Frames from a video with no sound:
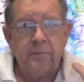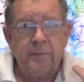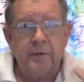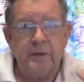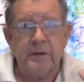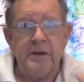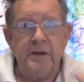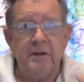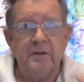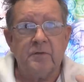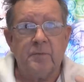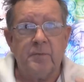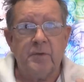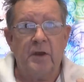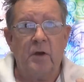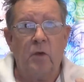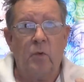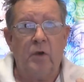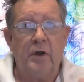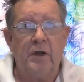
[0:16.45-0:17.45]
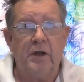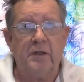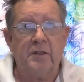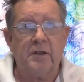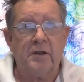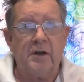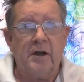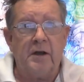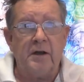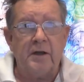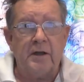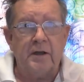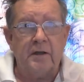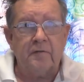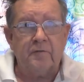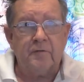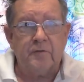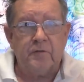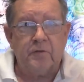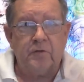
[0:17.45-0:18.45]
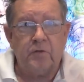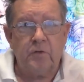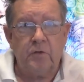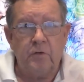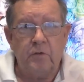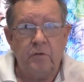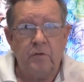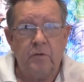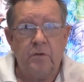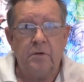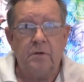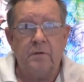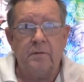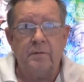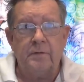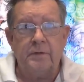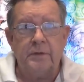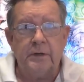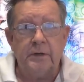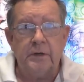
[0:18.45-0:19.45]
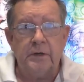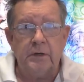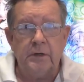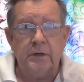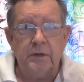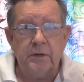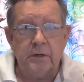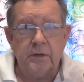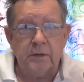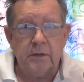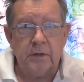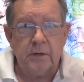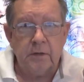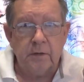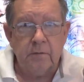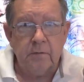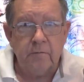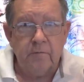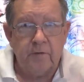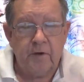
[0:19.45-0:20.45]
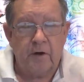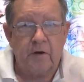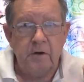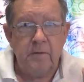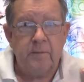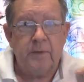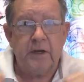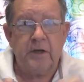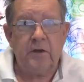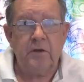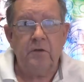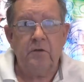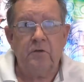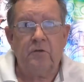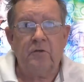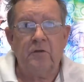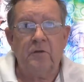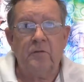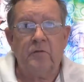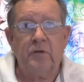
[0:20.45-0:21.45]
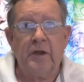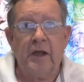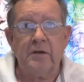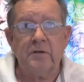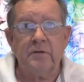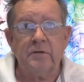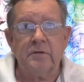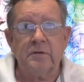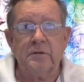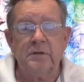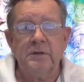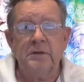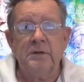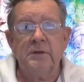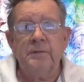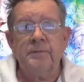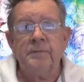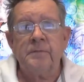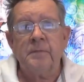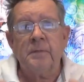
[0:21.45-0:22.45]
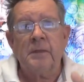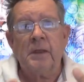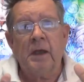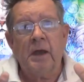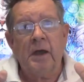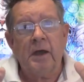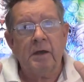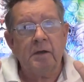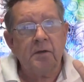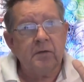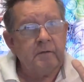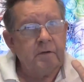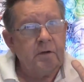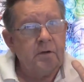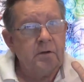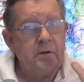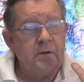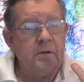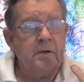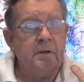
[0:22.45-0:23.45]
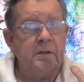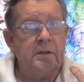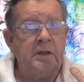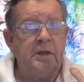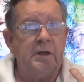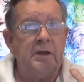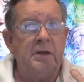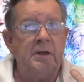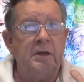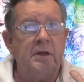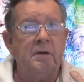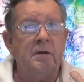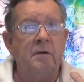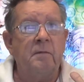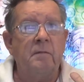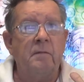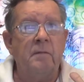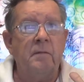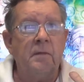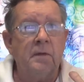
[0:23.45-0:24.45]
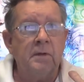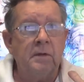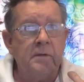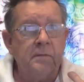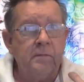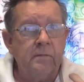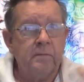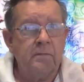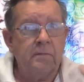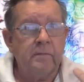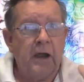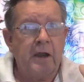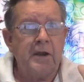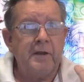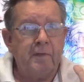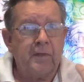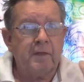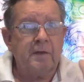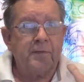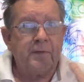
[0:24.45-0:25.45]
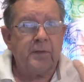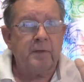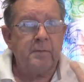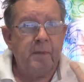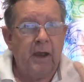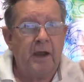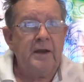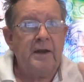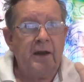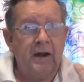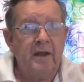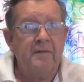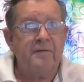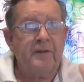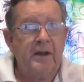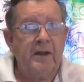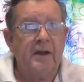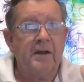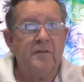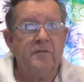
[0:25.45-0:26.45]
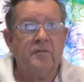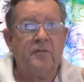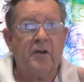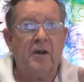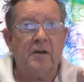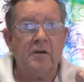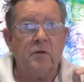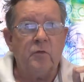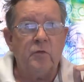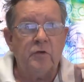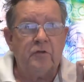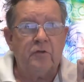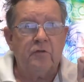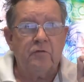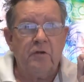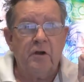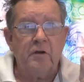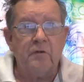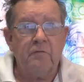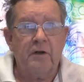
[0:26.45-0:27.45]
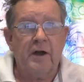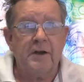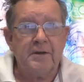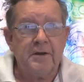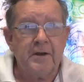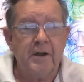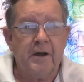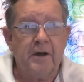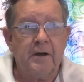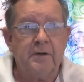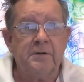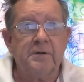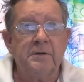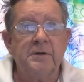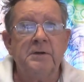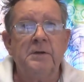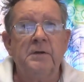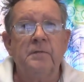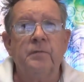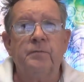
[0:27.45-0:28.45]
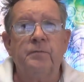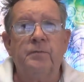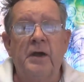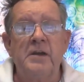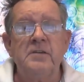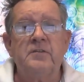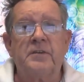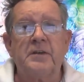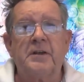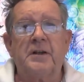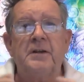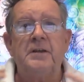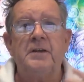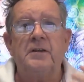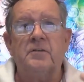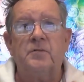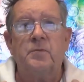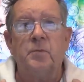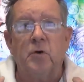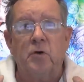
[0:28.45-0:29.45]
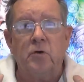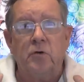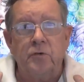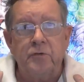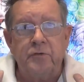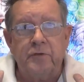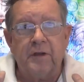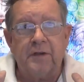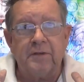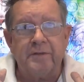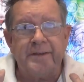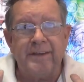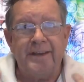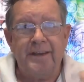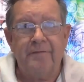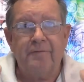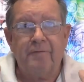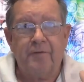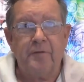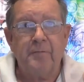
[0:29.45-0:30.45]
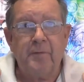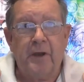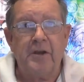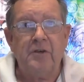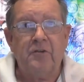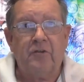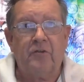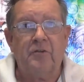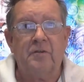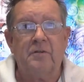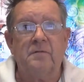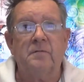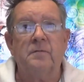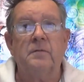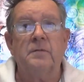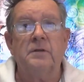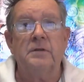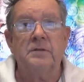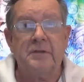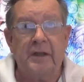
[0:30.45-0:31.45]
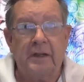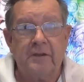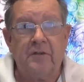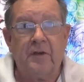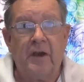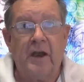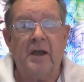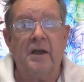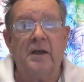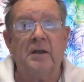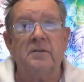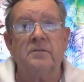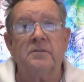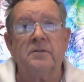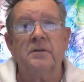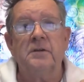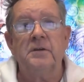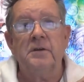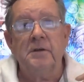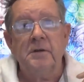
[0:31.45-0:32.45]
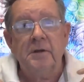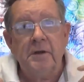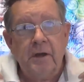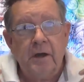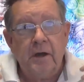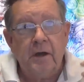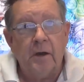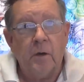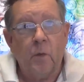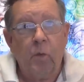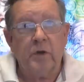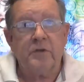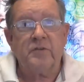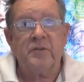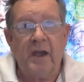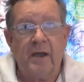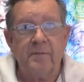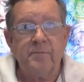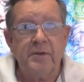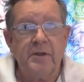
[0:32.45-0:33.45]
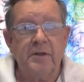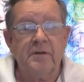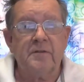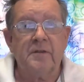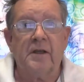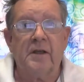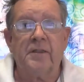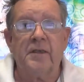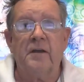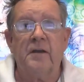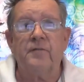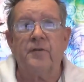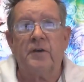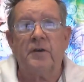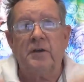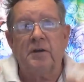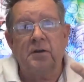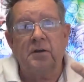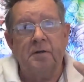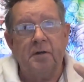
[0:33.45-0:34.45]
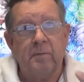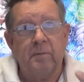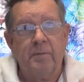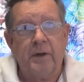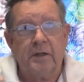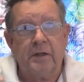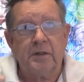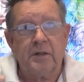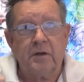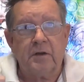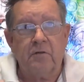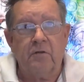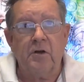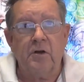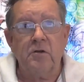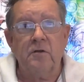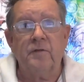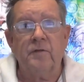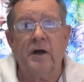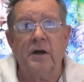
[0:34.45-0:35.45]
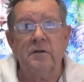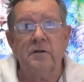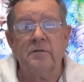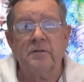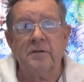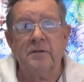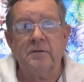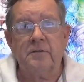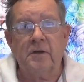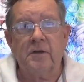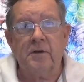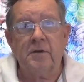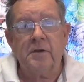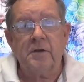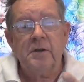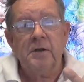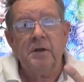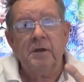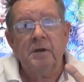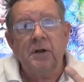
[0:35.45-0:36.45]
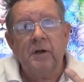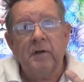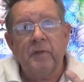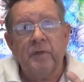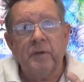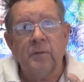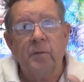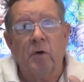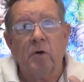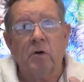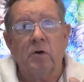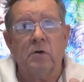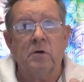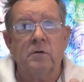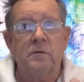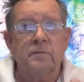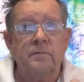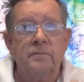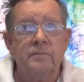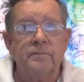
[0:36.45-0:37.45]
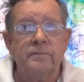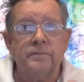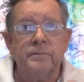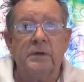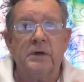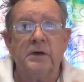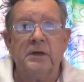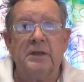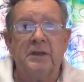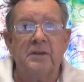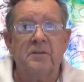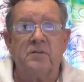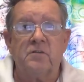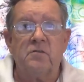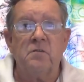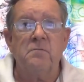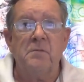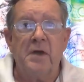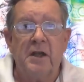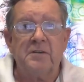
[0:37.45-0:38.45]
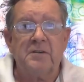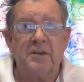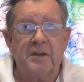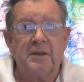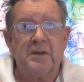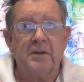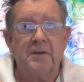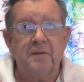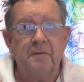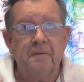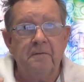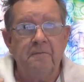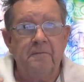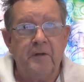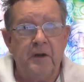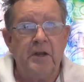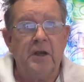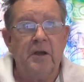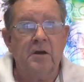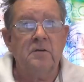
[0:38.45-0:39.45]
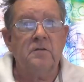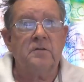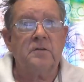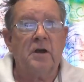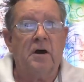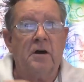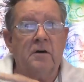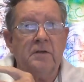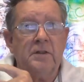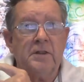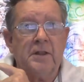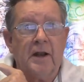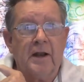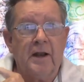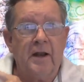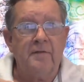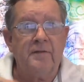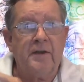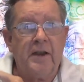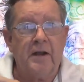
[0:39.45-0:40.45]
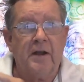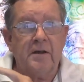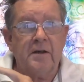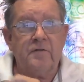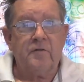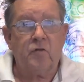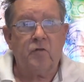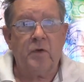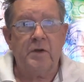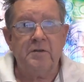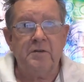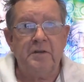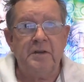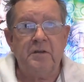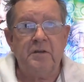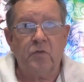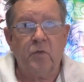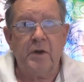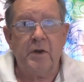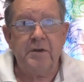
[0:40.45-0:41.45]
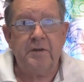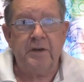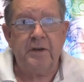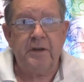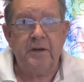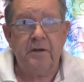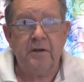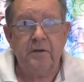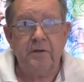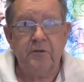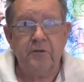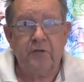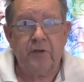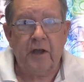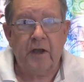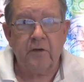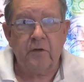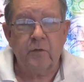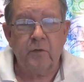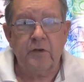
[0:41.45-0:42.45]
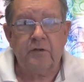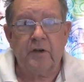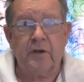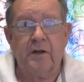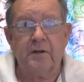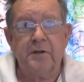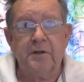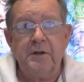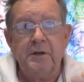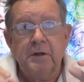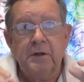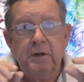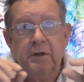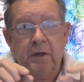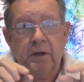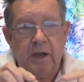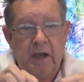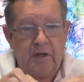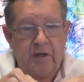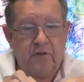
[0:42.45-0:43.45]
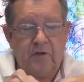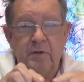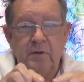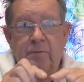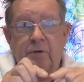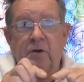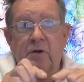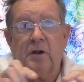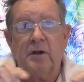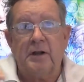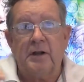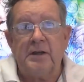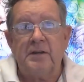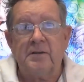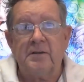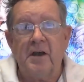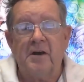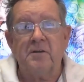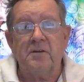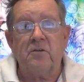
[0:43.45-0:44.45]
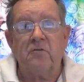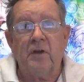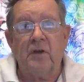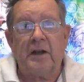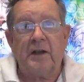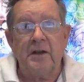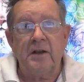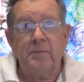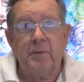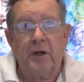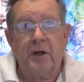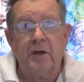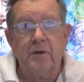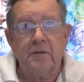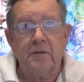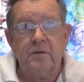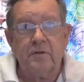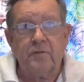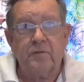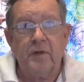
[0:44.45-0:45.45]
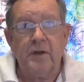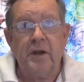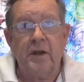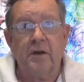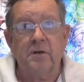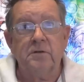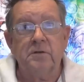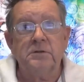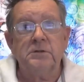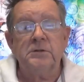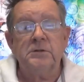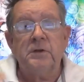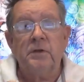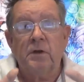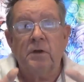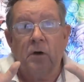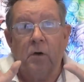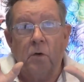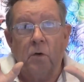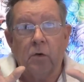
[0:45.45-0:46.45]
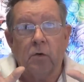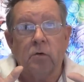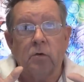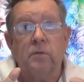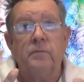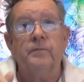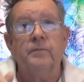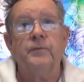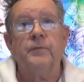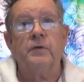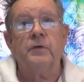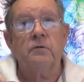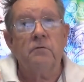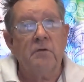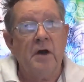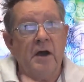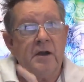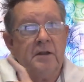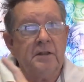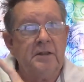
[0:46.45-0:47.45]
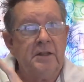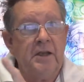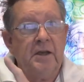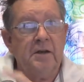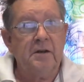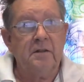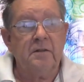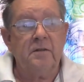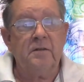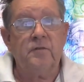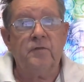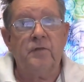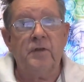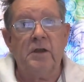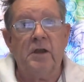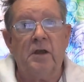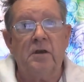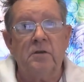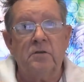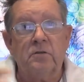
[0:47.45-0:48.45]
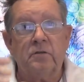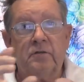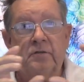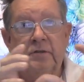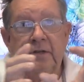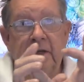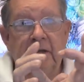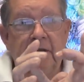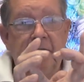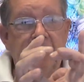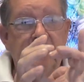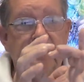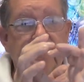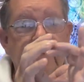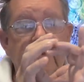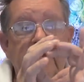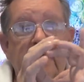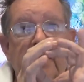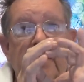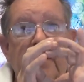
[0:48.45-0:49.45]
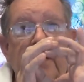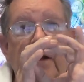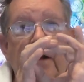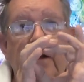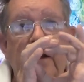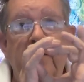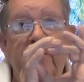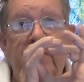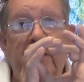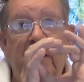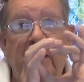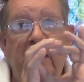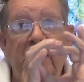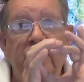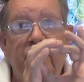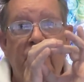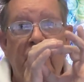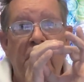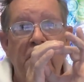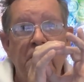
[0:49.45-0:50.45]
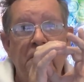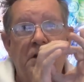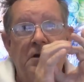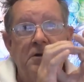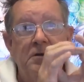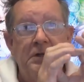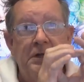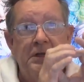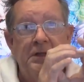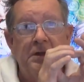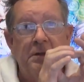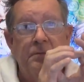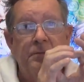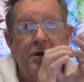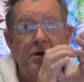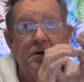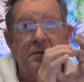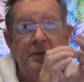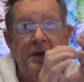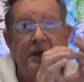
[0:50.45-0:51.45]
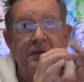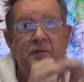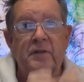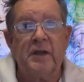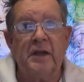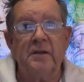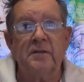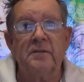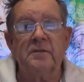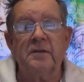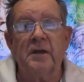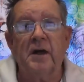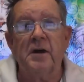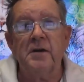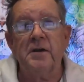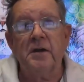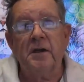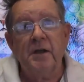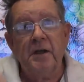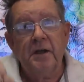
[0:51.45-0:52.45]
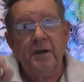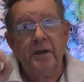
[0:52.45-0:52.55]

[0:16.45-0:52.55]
Please be aware that I have two very big YouTube channels. And the main Loving Life channel, which you run right now, basically is more just information, such as what's happening in South Africa, about the coronavirus and so on. The more, I guess, dramatic videos are in the Loving Life 2020 channel, which I'll actually put a link down directly below this video, or right at the end of this video you'll see the little Loving Life logo in the bottom left-hand side.